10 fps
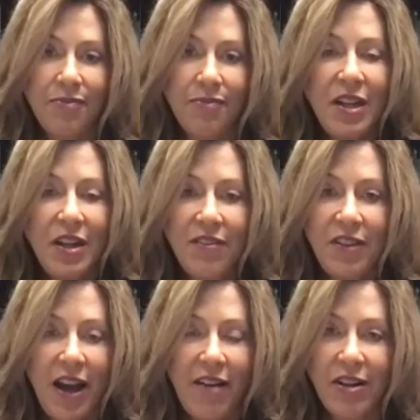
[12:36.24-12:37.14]
you know, if
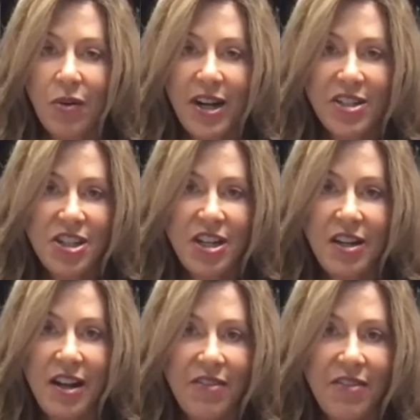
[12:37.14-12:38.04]
you have a
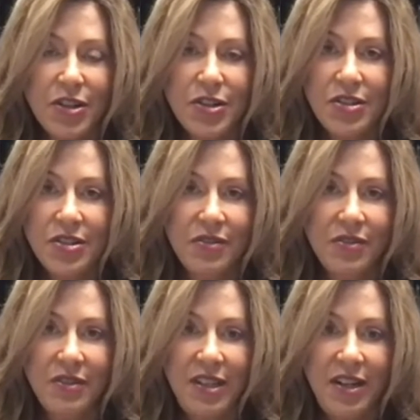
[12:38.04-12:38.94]
question, if there's,
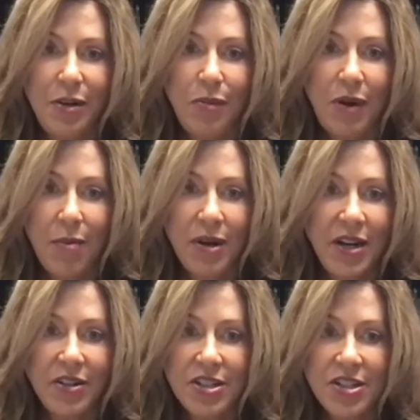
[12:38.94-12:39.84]
you know, property,
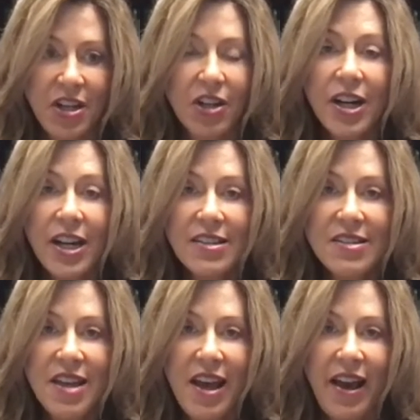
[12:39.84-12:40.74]
you're just
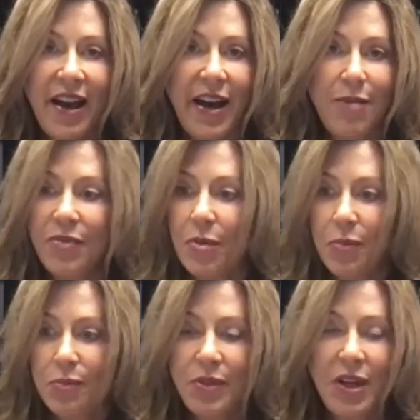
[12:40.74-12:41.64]
curious, the,
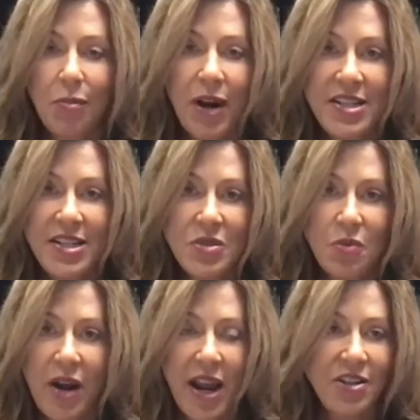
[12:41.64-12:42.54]
you know,
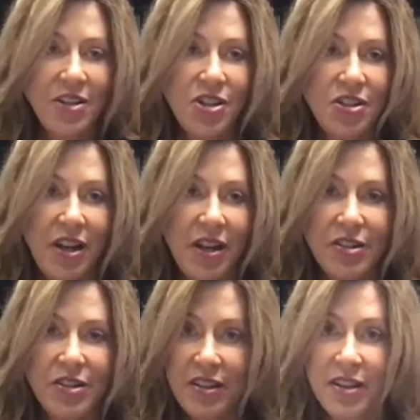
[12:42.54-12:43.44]
prices range,
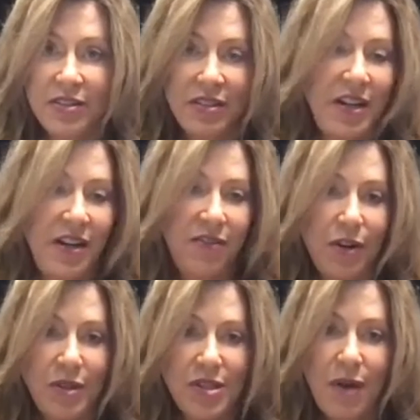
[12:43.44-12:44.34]
they're, you know,
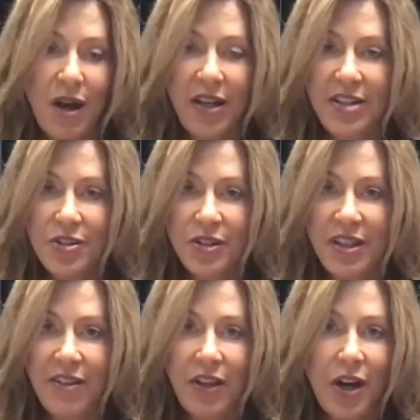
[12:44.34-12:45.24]
from a small entry
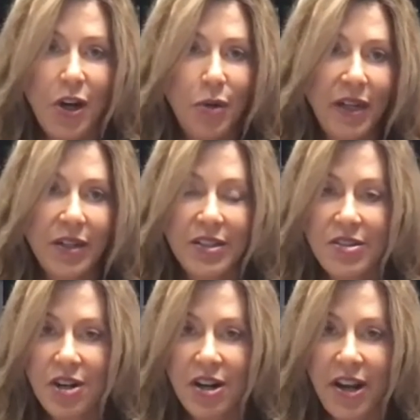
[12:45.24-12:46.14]
level home, it could
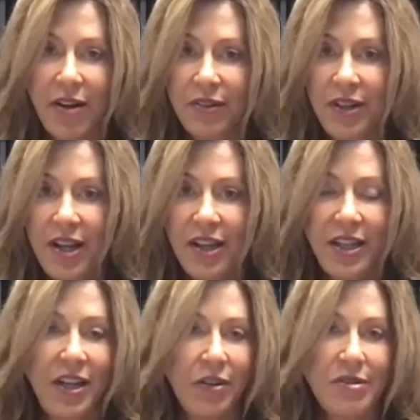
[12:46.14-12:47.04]
start out,
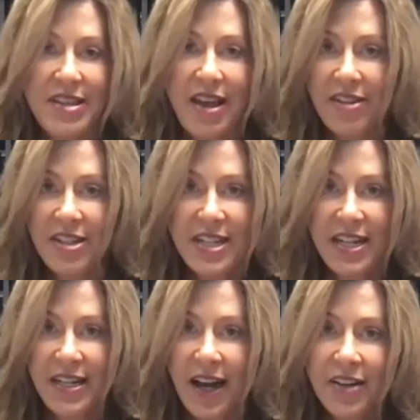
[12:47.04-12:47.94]
you know,
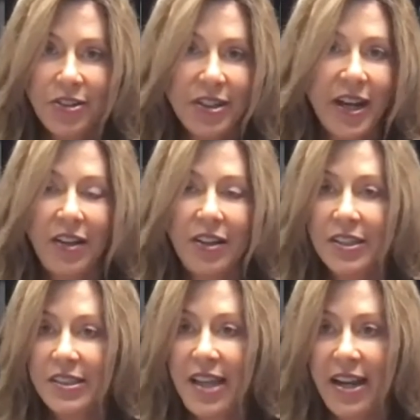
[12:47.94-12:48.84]

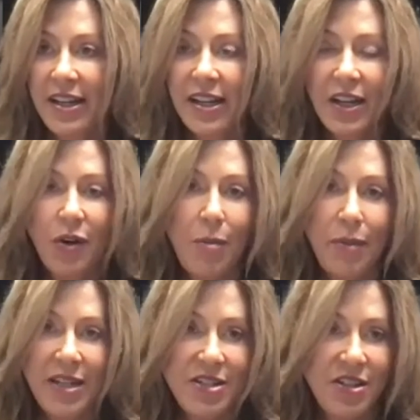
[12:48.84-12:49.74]
$1,700, and it can go up
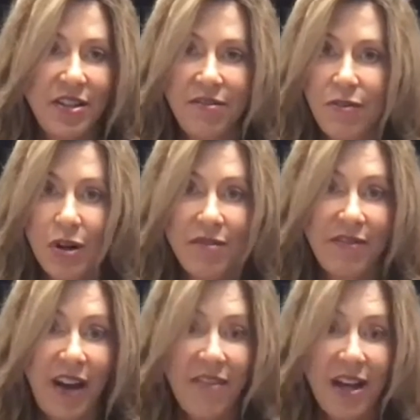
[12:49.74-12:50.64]
into the $4,000
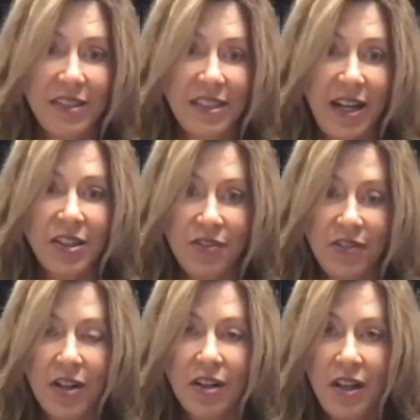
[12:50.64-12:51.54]
and $5,000
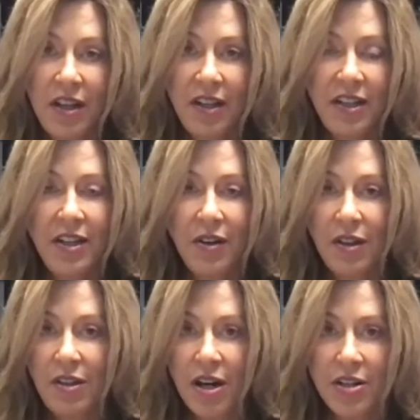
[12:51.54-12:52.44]
for, you know, a
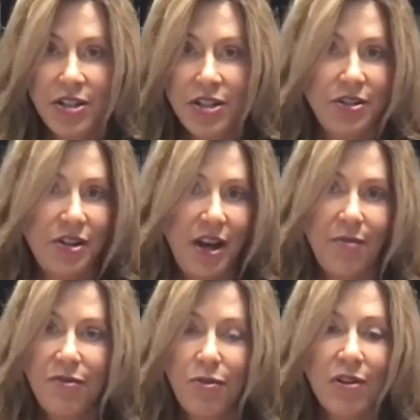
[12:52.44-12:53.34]
large
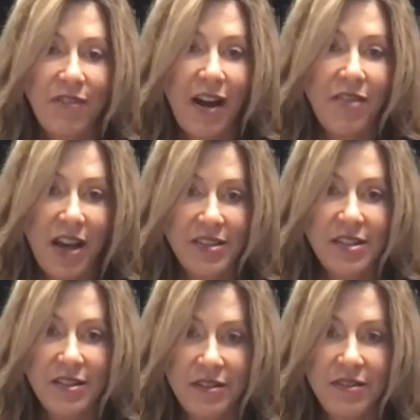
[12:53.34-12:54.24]
4,000 or
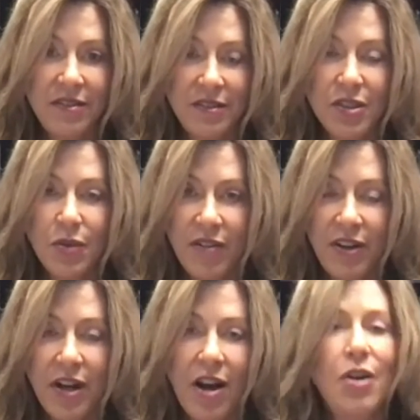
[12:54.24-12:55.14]
5,000 square
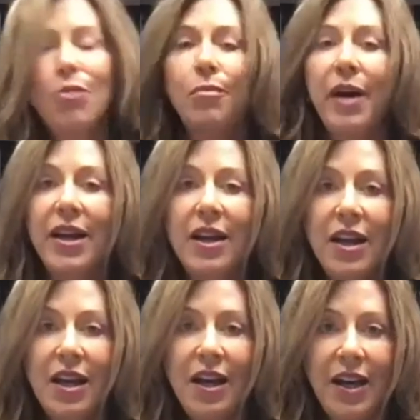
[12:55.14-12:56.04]
foot home, but
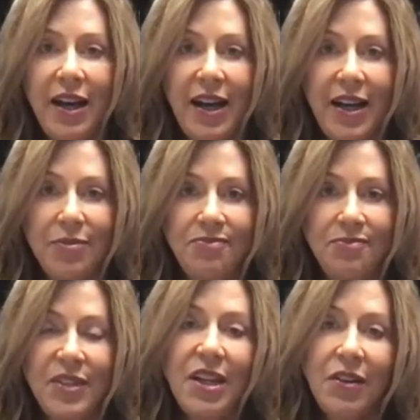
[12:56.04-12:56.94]

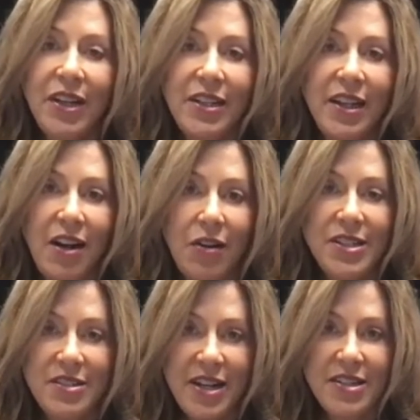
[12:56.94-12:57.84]
you know, it
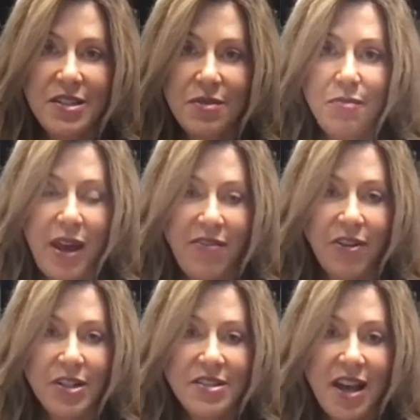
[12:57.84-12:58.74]
always does pay
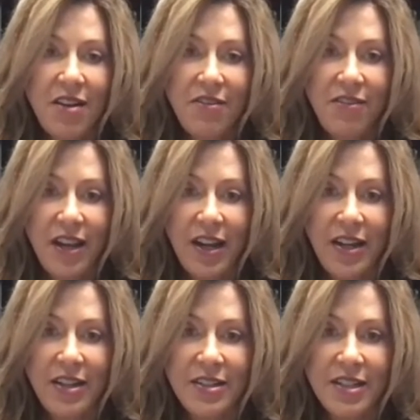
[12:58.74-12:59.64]
for itself.
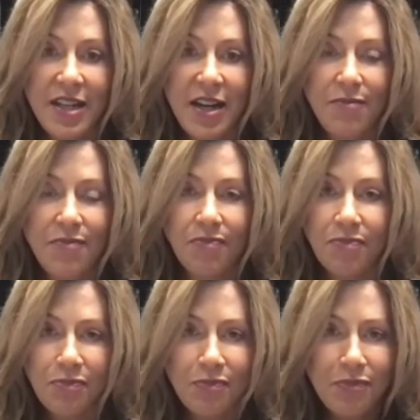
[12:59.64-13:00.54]
And
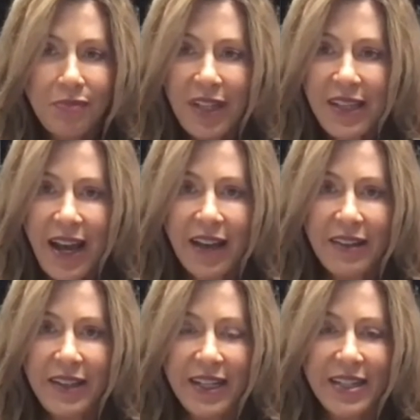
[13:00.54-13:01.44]
yeah,
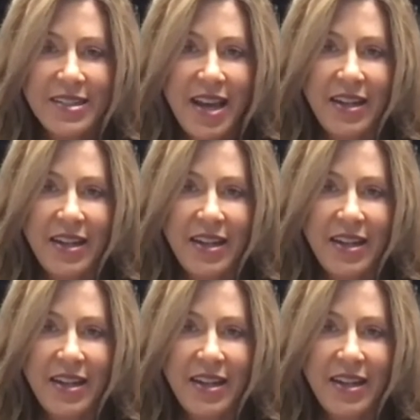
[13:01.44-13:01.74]
like I said,